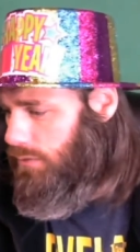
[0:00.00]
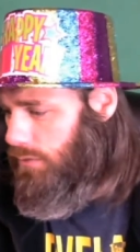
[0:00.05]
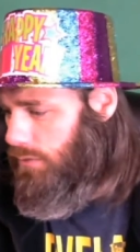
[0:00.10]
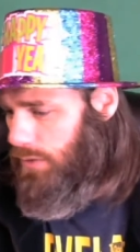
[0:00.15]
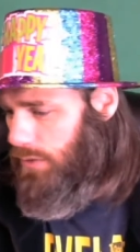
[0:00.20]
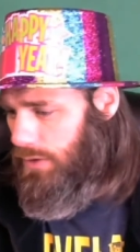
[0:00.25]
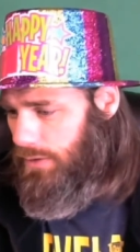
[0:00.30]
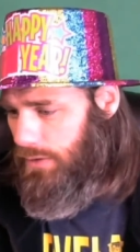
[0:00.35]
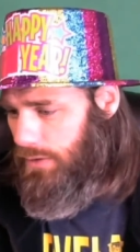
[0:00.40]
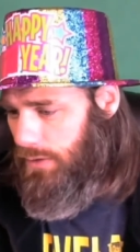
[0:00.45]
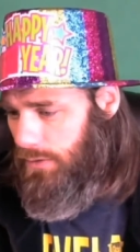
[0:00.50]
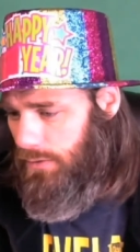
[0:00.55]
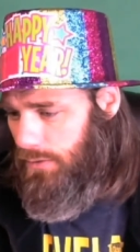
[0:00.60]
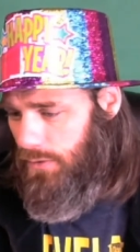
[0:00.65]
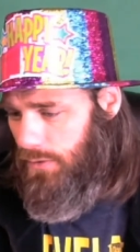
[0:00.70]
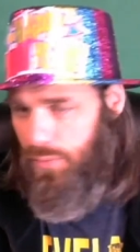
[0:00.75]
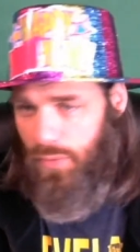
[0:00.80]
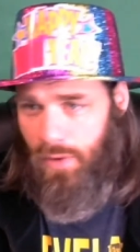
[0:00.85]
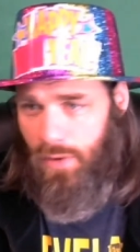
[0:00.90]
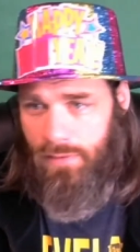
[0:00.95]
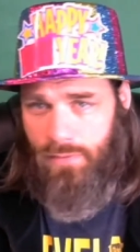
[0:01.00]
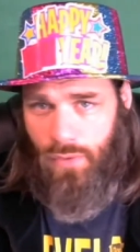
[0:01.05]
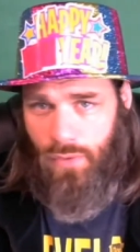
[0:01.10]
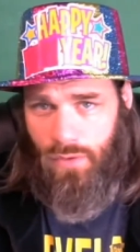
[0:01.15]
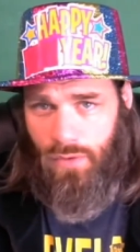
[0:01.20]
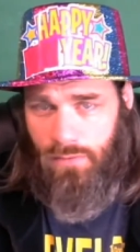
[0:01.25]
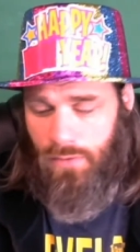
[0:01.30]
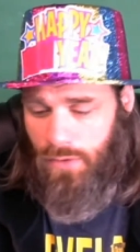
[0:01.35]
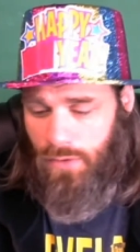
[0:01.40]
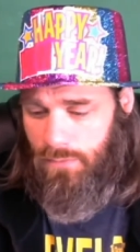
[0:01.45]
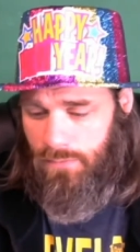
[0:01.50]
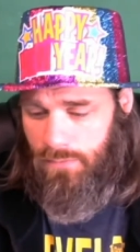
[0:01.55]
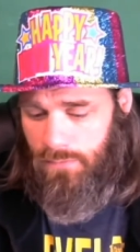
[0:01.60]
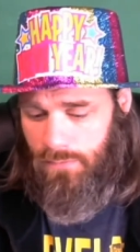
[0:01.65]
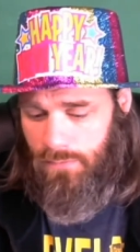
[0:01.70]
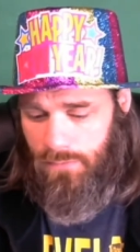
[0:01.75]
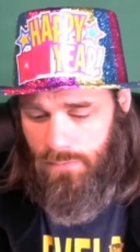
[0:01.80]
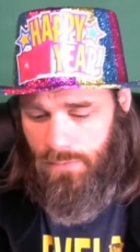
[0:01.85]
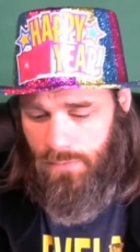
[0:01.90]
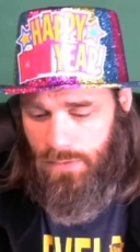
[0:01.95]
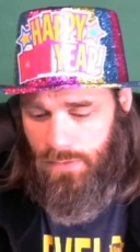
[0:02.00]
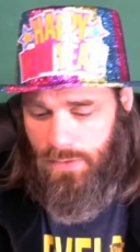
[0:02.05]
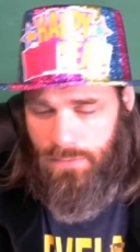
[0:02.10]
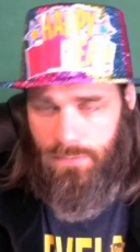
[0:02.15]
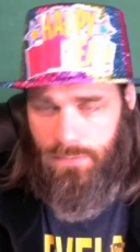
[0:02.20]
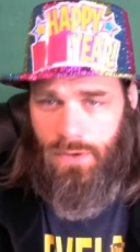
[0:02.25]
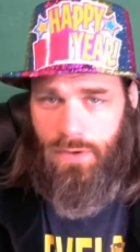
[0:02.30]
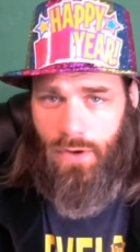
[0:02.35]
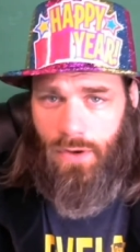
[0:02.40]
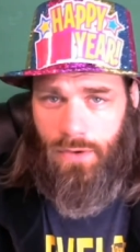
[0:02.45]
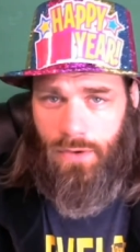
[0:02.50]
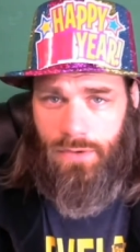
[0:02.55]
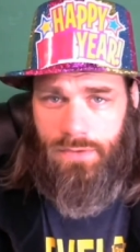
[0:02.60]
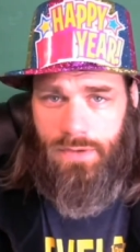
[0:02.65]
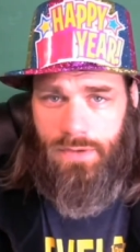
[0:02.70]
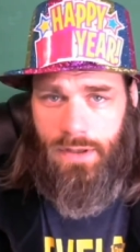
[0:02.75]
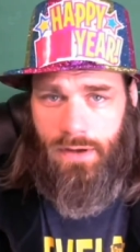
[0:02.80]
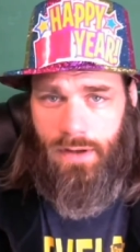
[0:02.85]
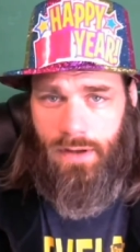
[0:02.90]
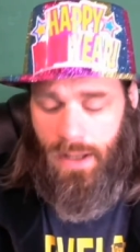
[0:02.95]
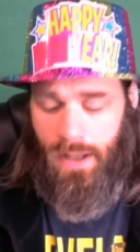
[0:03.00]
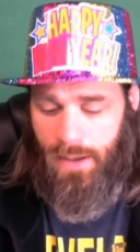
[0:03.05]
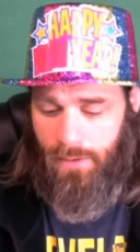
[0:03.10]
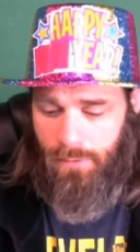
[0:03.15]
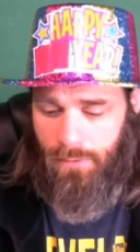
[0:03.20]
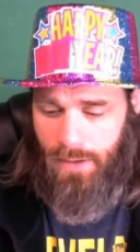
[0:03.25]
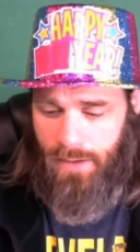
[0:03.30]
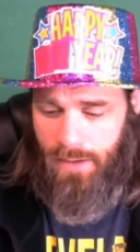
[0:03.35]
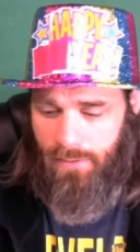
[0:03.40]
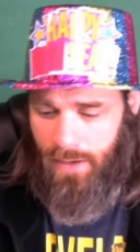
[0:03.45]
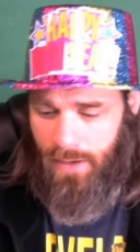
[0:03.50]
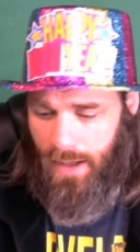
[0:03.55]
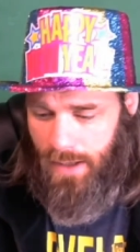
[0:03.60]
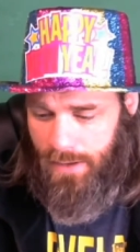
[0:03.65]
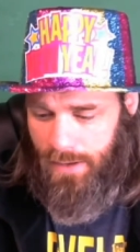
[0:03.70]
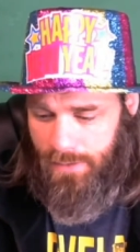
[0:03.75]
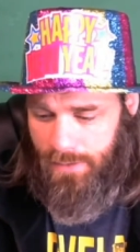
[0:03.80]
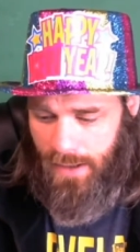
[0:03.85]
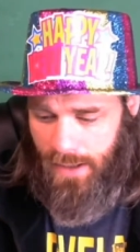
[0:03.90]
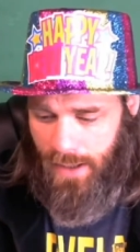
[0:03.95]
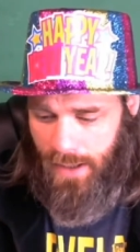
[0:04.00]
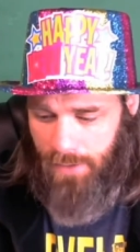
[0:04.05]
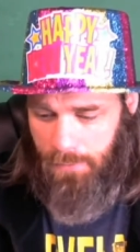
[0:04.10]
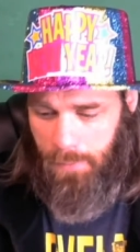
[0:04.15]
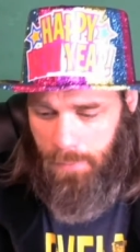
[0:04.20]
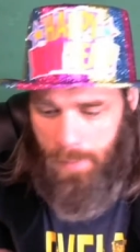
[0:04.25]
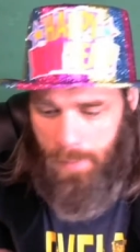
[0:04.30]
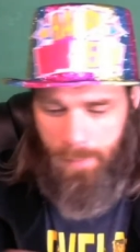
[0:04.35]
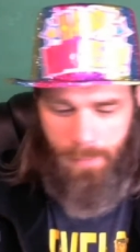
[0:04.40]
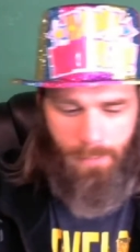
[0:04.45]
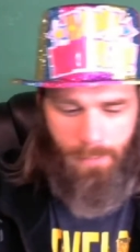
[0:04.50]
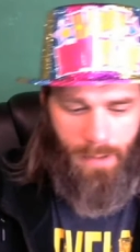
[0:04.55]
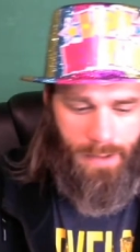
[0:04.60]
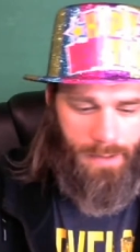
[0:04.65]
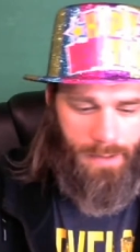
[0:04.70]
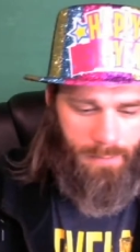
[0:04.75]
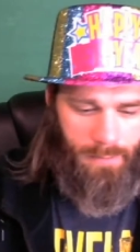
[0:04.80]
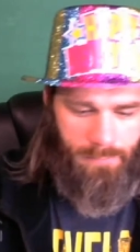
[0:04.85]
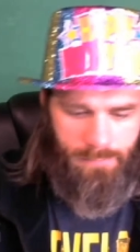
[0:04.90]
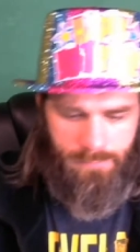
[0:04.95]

What is it? 2.4 volt. You, you know your cigarette lighter, whatever that is. I can't remember right now